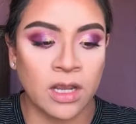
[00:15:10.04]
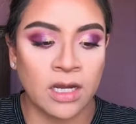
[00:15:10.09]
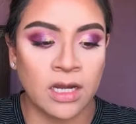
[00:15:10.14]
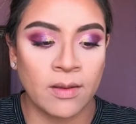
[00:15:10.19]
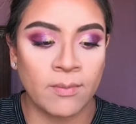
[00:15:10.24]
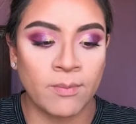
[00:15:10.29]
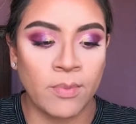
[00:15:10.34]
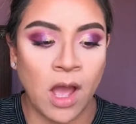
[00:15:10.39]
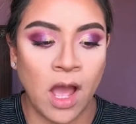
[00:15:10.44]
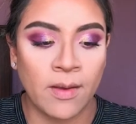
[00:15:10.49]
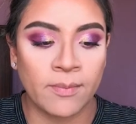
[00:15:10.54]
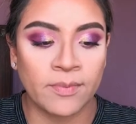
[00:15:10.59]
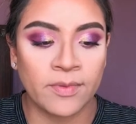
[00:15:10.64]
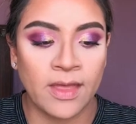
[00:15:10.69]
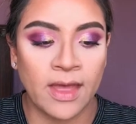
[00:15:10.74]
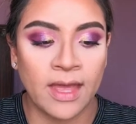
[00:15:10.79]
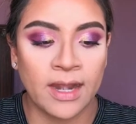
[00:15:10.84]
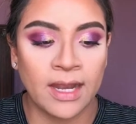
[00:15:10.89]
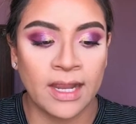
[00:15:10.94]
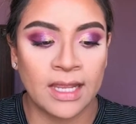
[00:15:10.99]
gonna pop
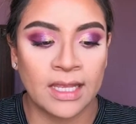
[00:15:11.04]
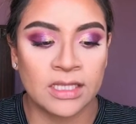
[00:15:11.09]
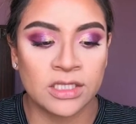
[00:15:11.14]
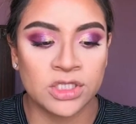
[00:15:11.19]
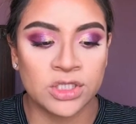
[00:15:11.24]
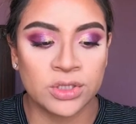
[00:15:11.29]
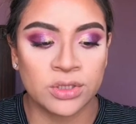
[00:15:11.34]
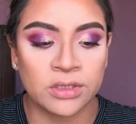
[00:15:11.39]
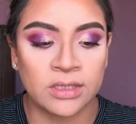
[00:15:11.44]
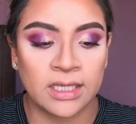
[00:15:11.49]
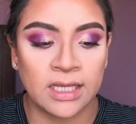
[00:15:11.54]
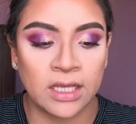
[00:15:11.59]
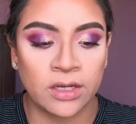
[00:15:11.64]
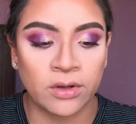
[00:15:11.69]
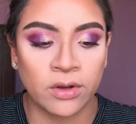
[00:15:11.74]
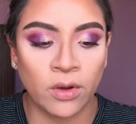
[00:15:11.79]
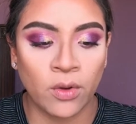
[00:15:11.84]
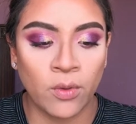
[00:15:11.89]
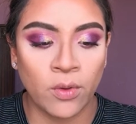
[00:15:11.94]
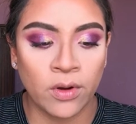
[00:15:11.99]
that into the
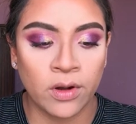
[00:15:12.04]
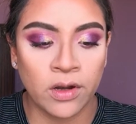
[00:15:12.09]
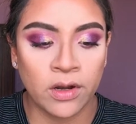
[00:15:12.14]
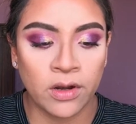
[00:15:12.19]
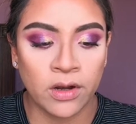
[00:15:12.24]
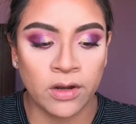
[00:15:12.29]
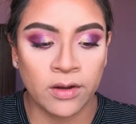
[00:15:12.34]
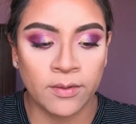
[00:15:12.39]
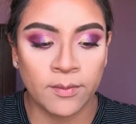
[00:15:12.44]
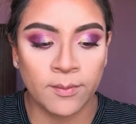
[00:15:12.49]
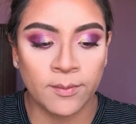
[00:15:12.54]
inner corner.